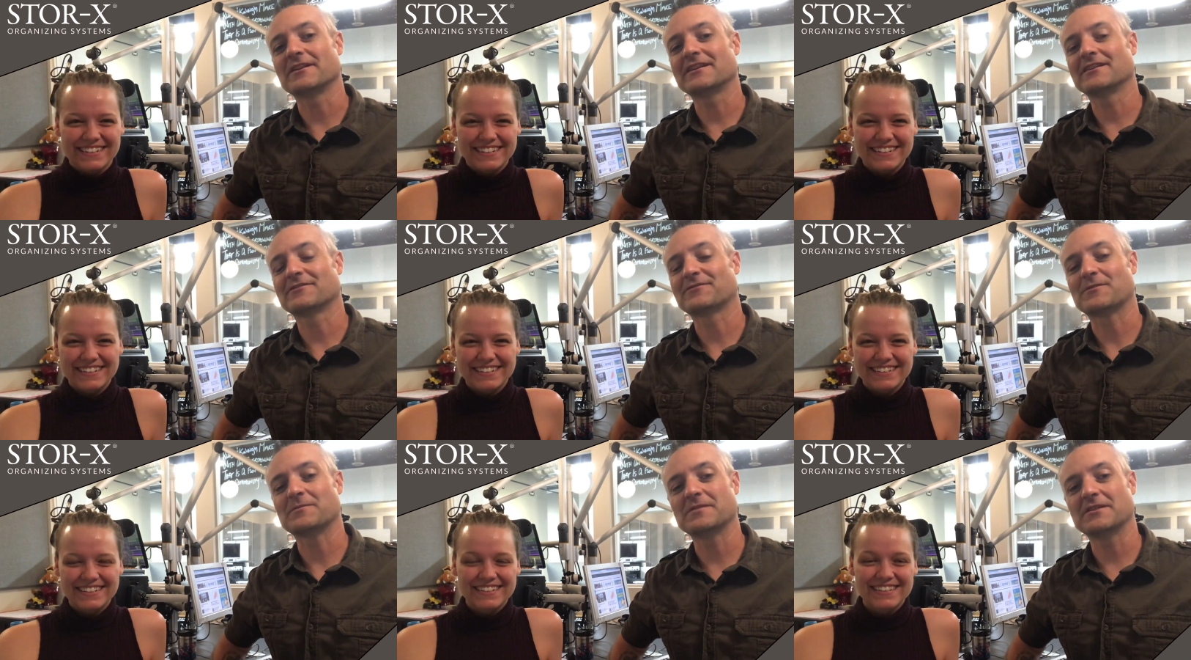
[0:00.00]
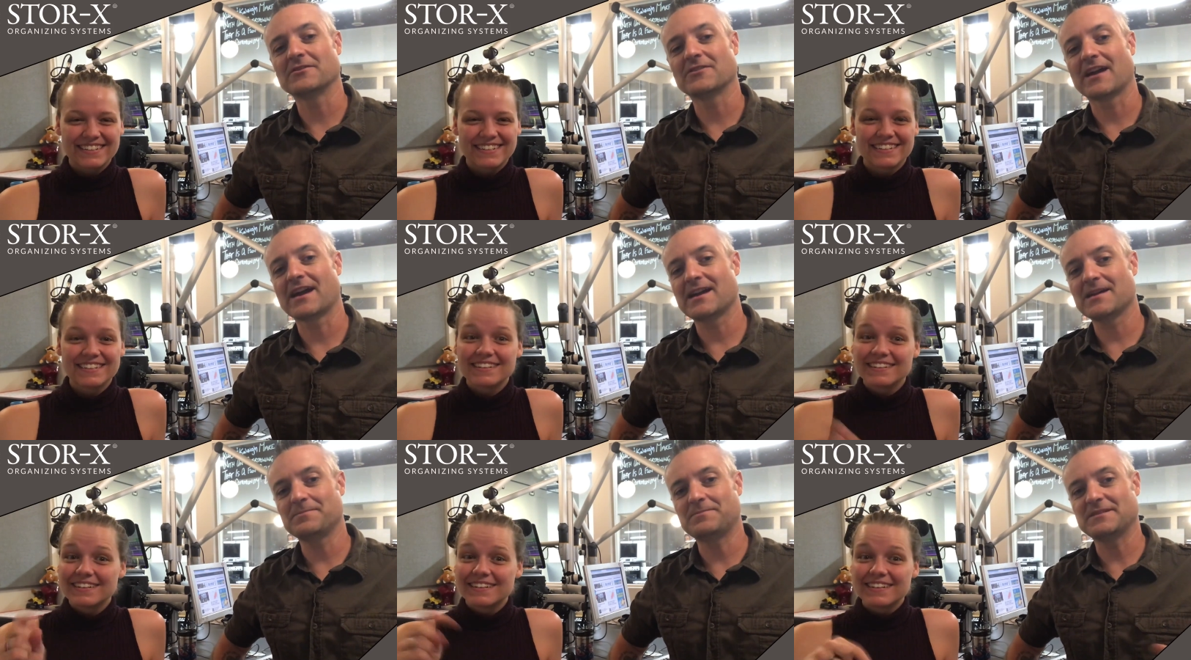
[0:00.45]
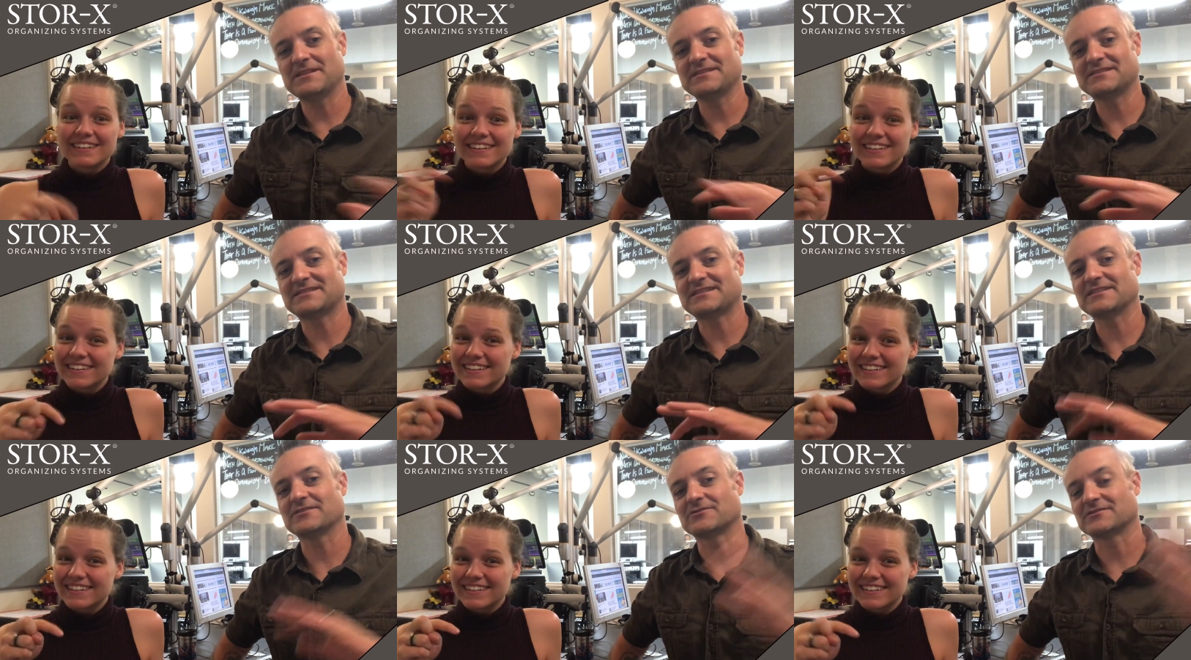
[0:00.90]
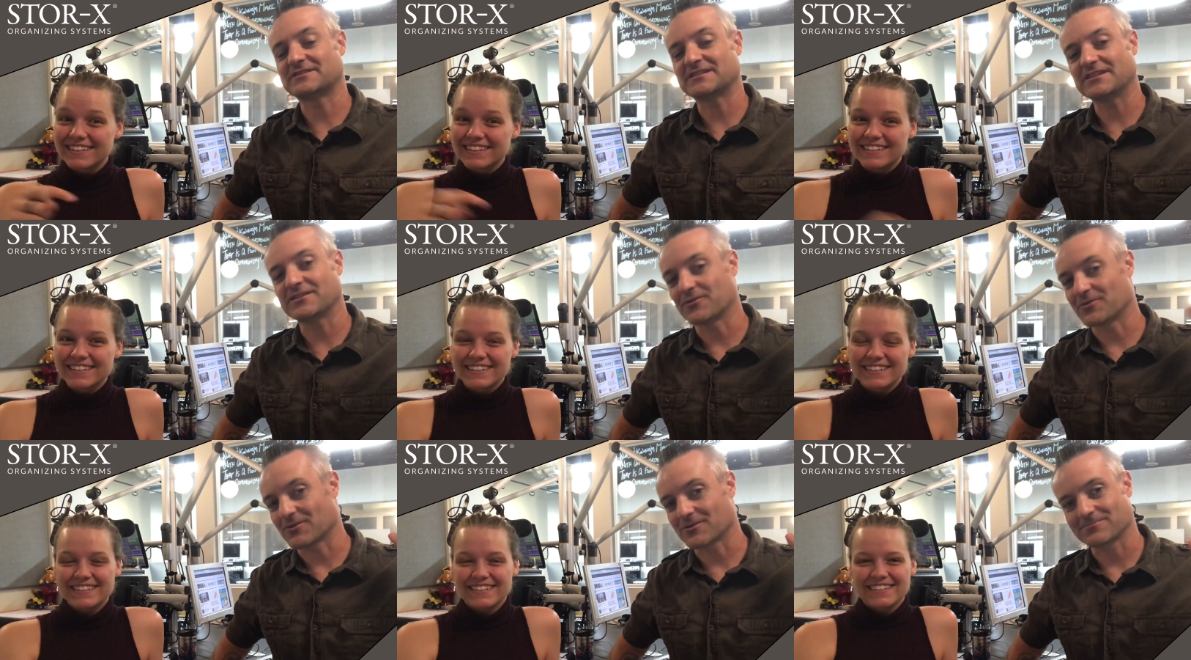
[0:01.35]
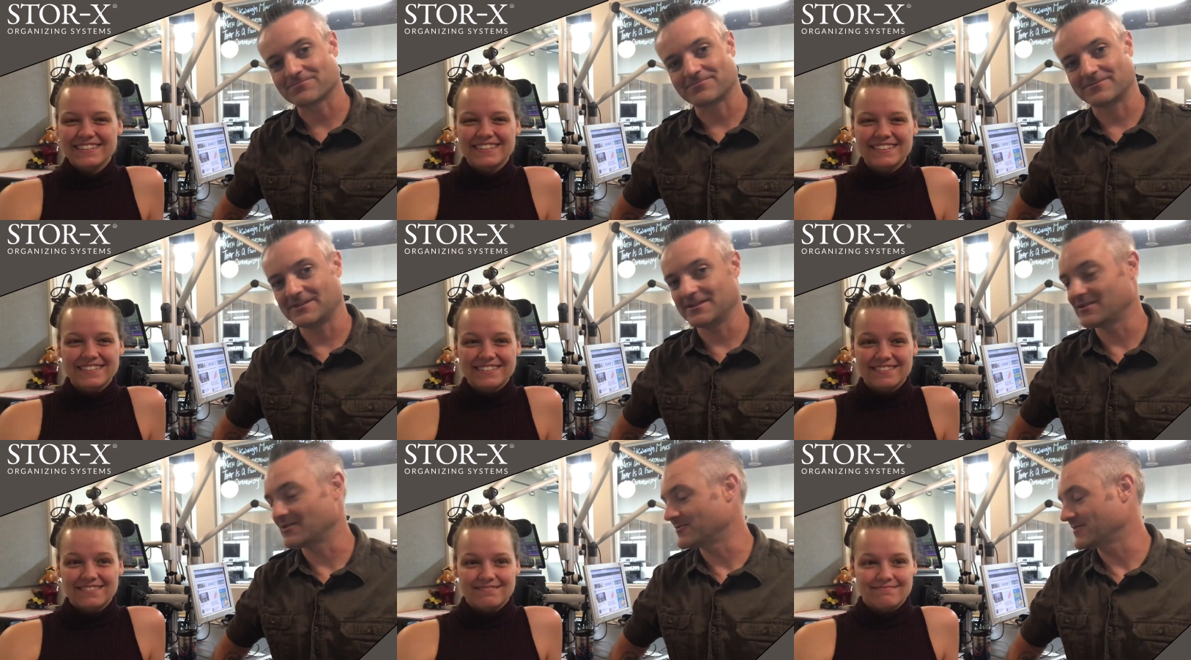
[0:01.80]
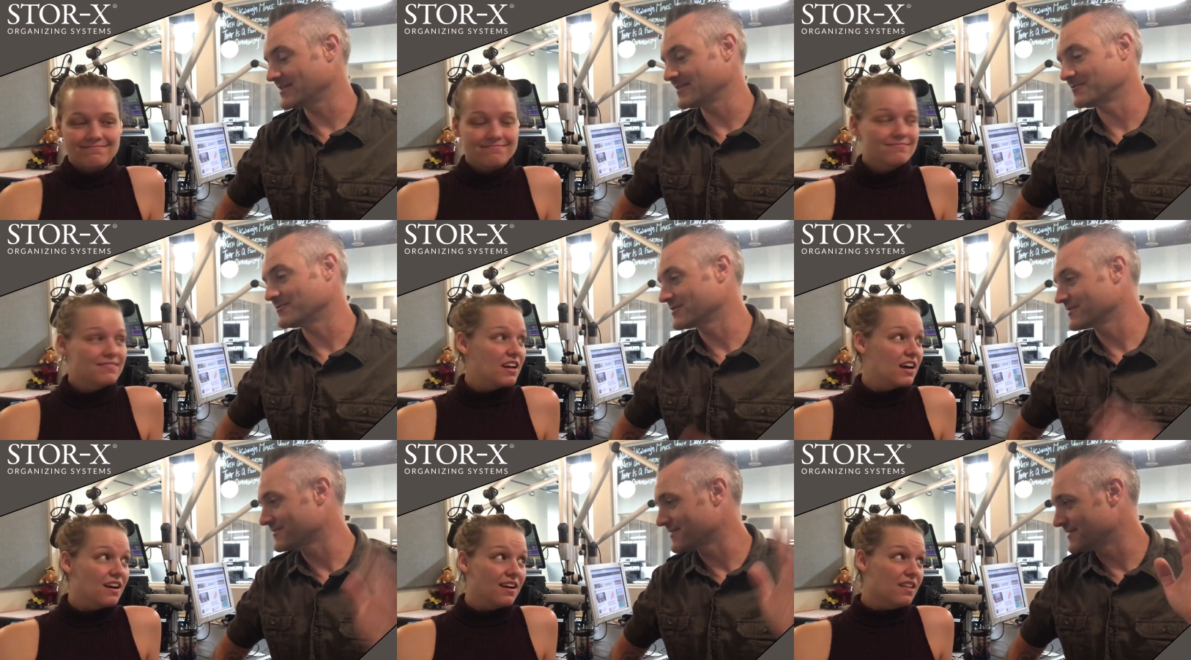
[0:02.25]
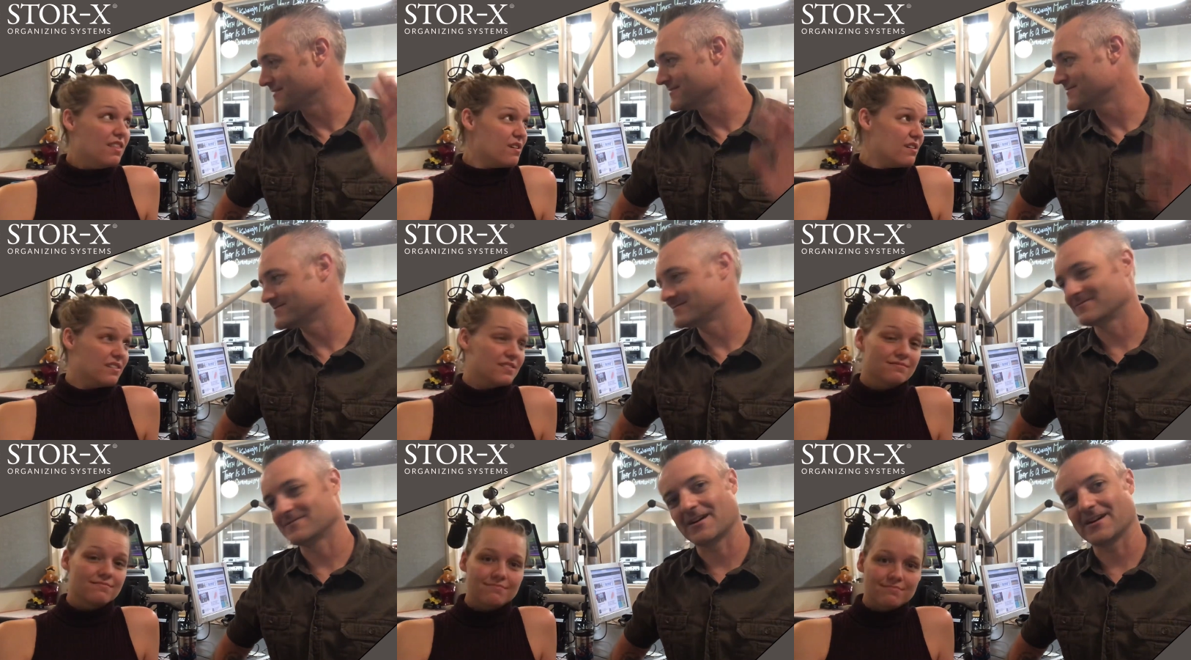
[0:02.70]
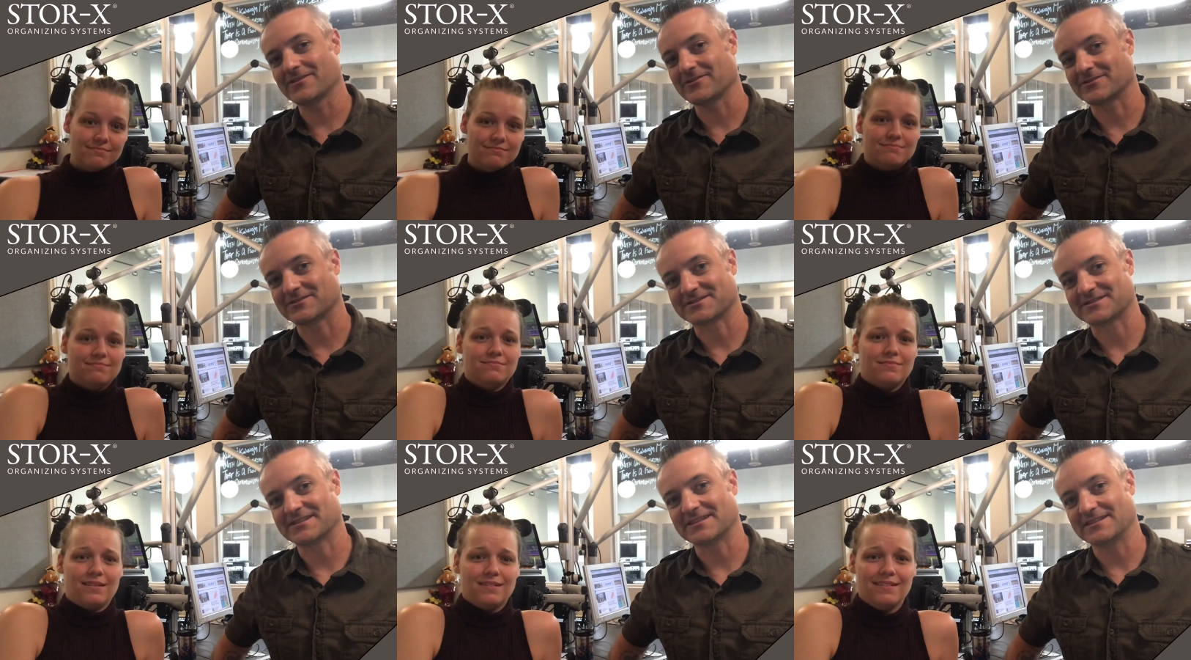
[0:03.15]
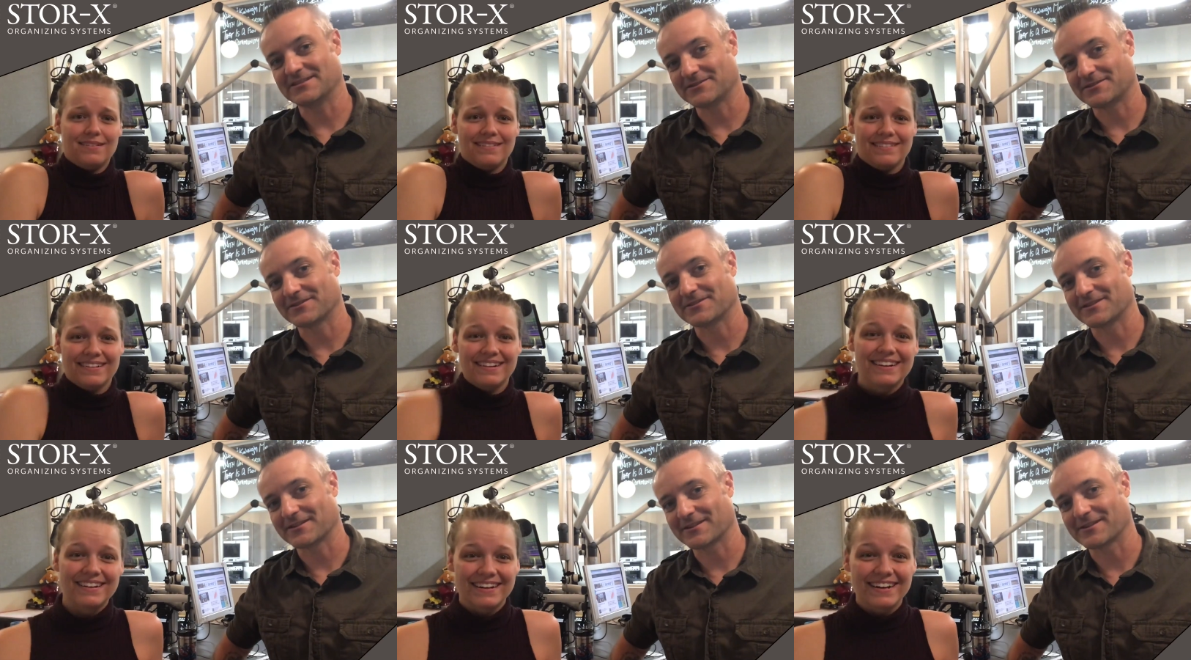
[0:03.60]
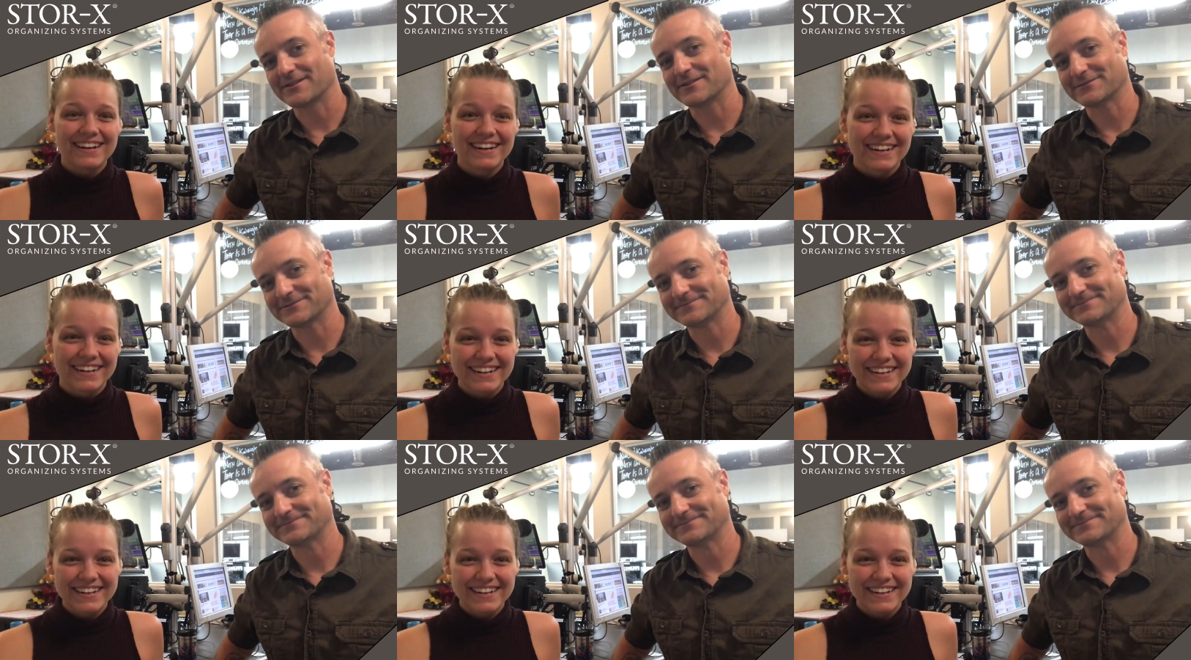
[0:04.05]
Speaker 1: to hear from you, A, B, C, or D, or you know any one of the others that you can think of.